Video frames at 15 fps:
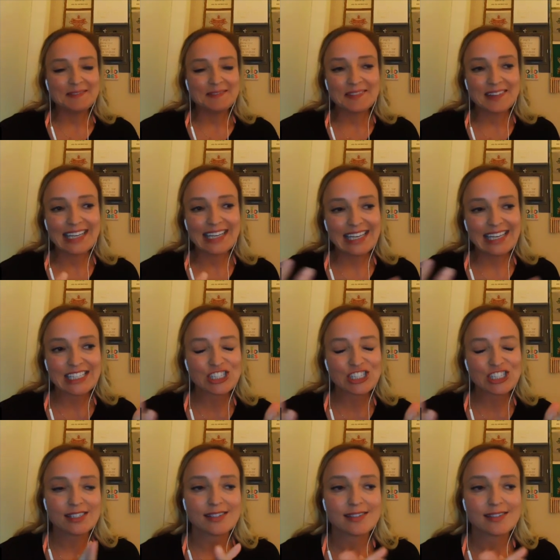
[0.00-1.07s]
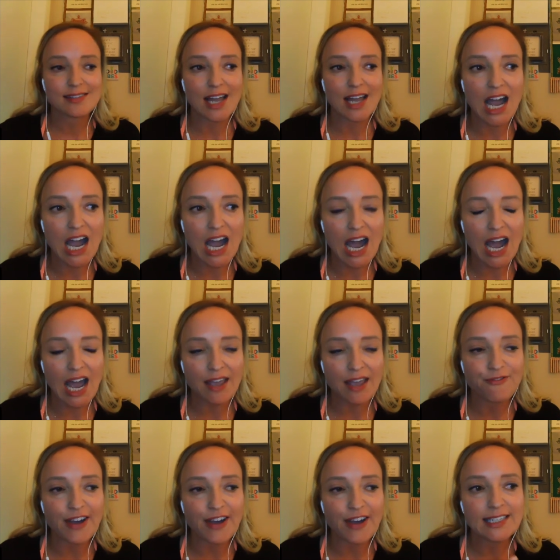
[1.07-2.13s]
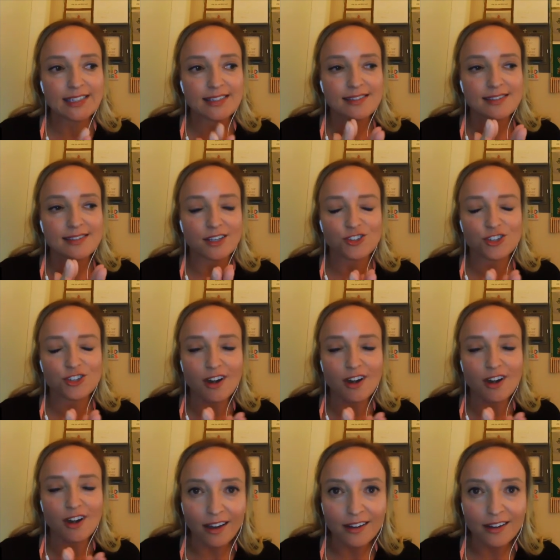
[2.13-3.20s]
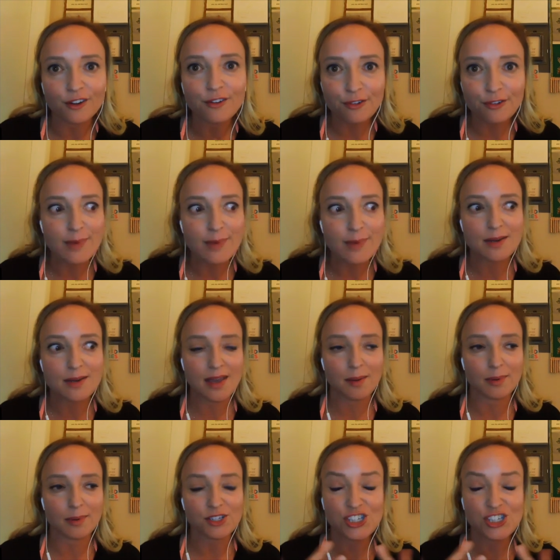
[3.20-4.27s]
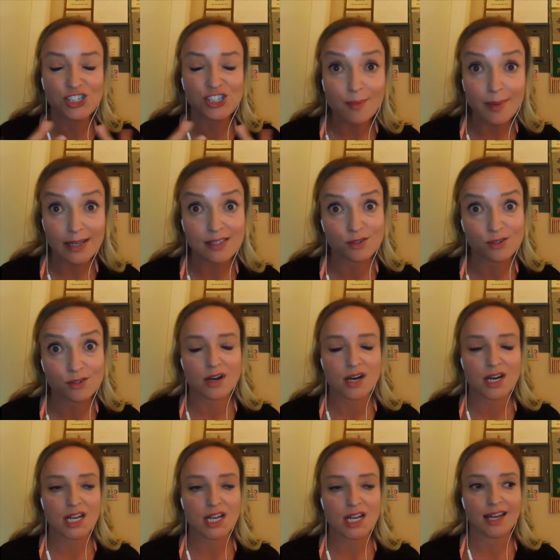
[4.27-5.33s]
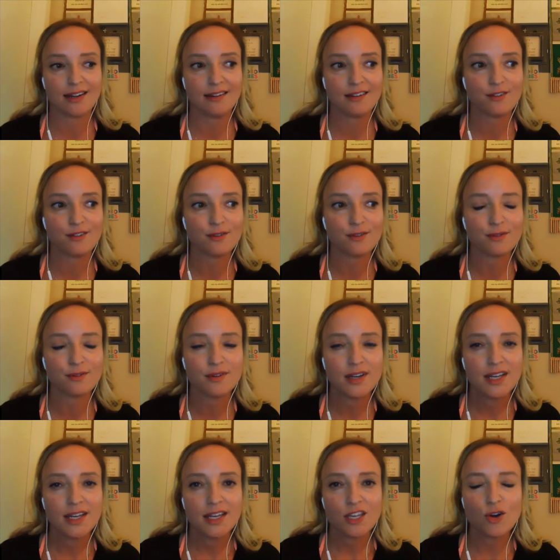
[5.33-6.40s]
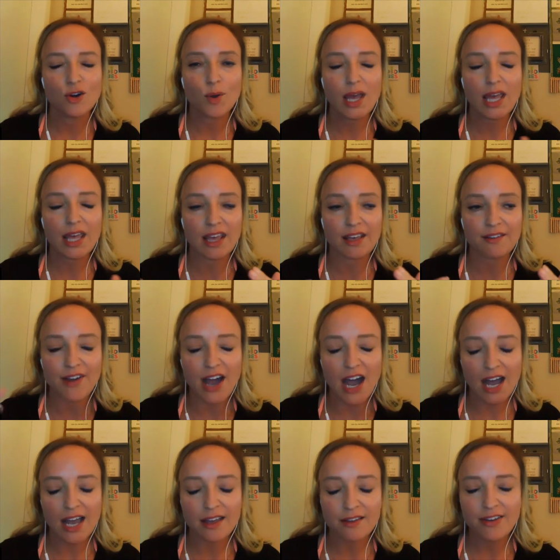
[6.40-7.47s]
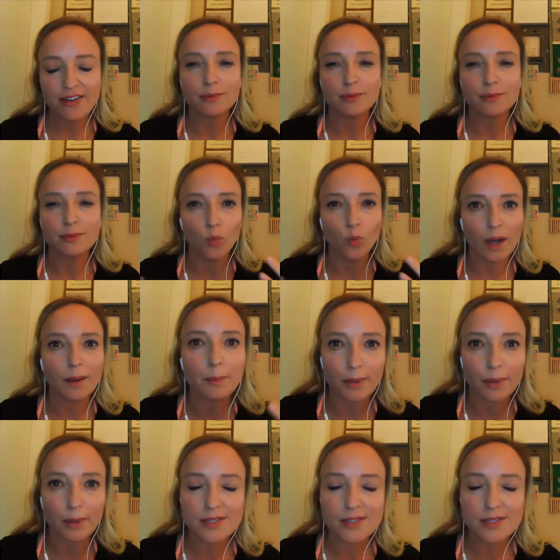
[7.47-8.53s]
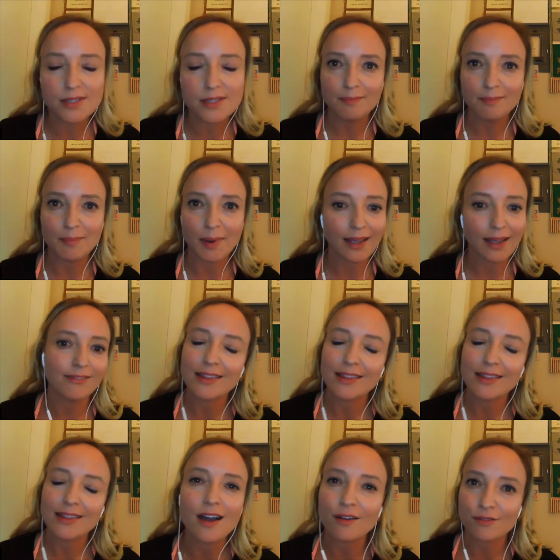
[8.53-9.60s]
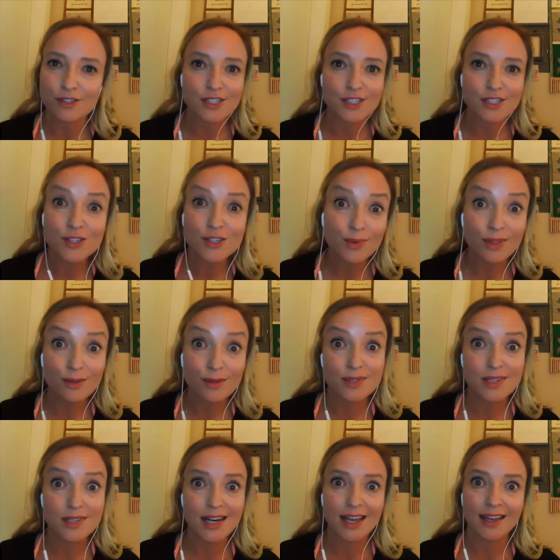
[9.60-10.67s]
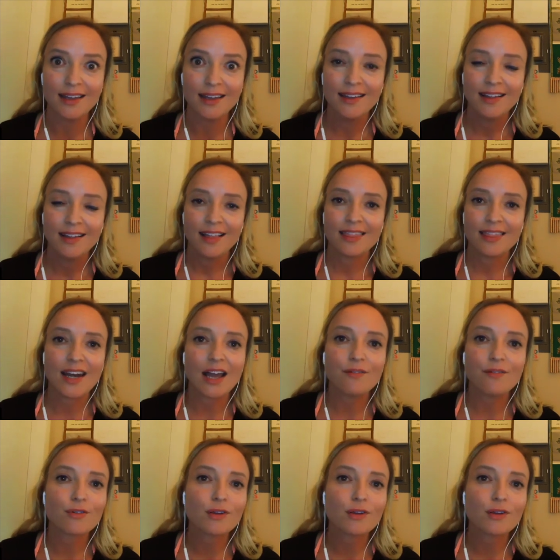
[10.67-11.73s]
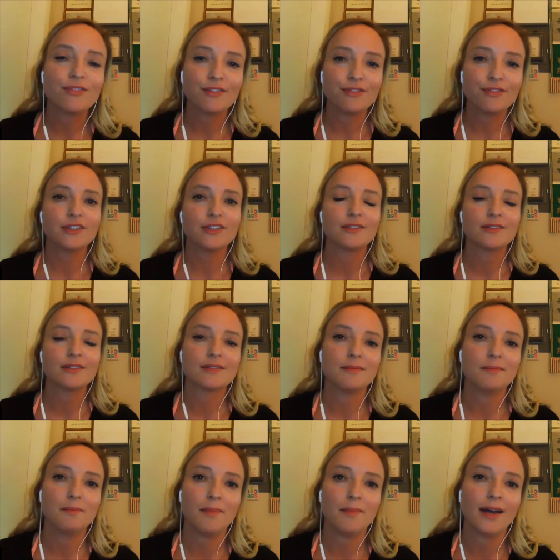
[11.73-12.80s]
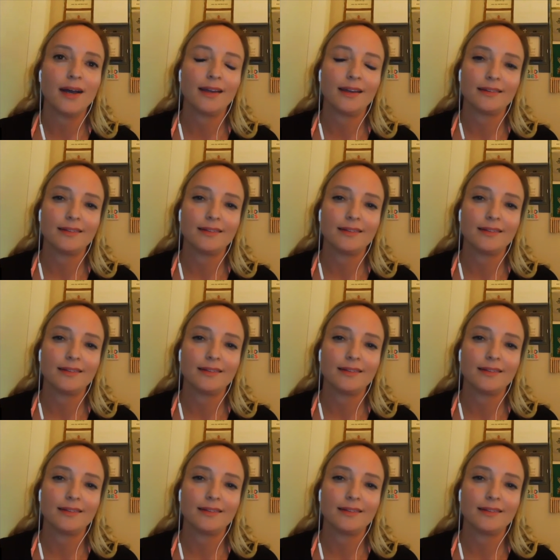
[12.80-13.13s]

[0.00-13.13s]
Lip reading: it's just, I find it such an honor for me to be able to share my story and to, if I've helped one person by having this conversation with you today, then I've really fulfilled my